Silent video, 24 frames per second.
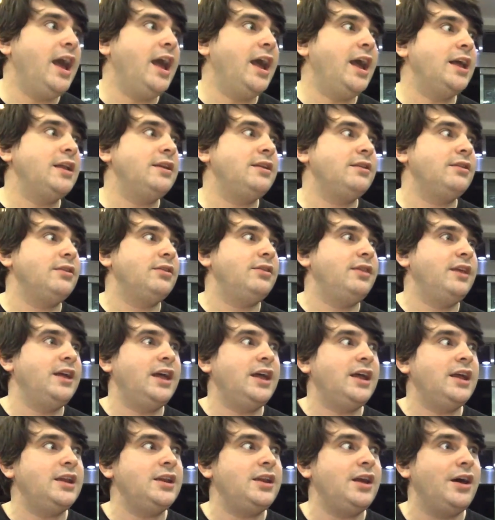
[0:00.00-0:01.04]
And
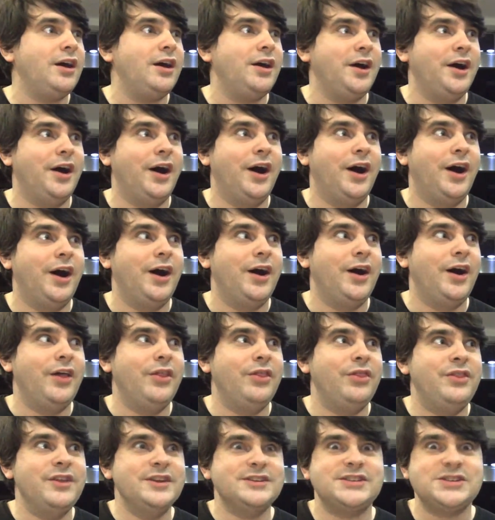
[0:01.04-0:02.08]
then
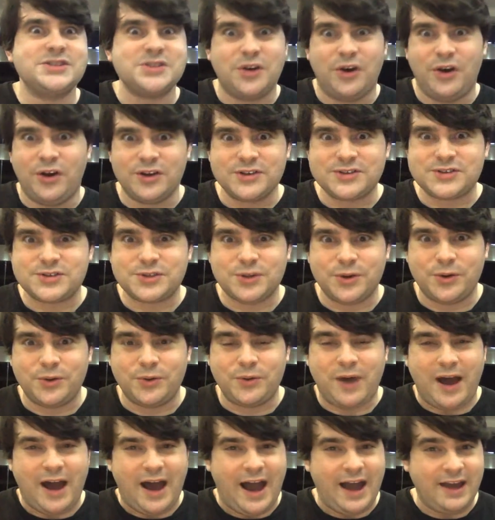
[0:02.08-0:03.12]
this is
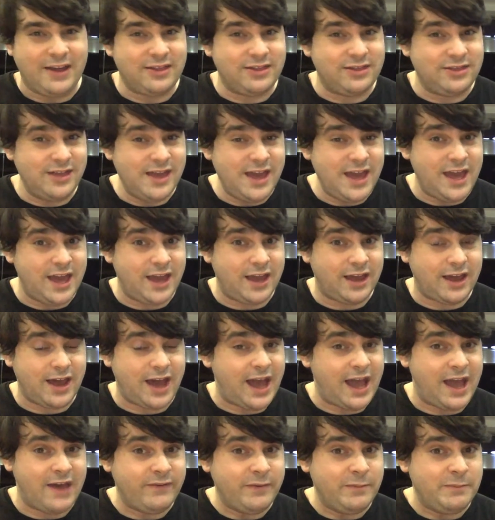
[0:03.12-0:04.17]
also, I think,
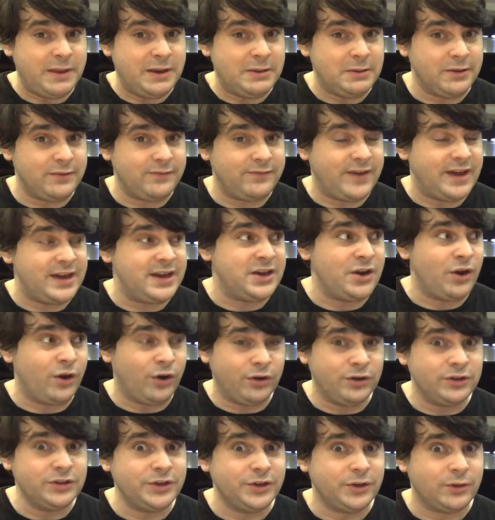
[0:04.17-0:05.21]
I haven't been able to find an
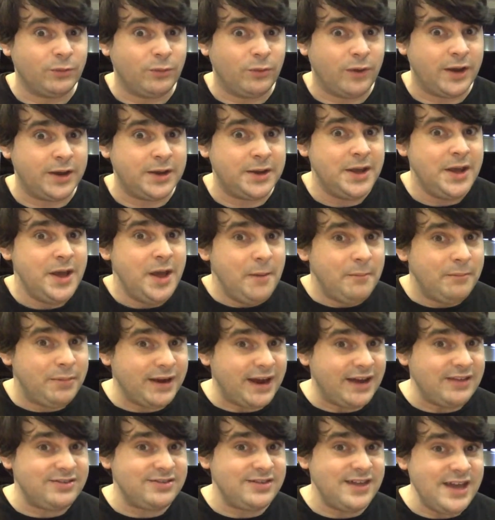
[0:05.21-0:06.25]
earlier one, but
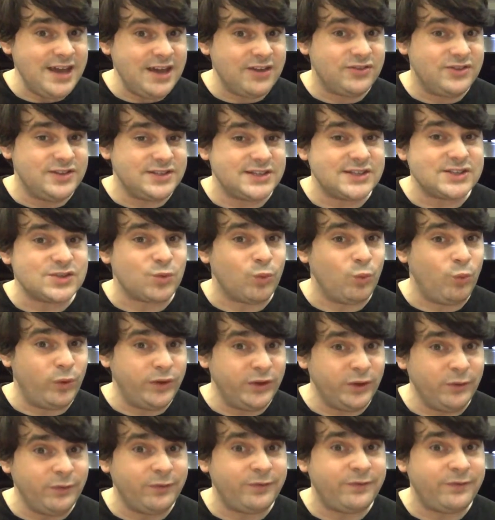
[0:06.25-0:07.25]
I think this is Will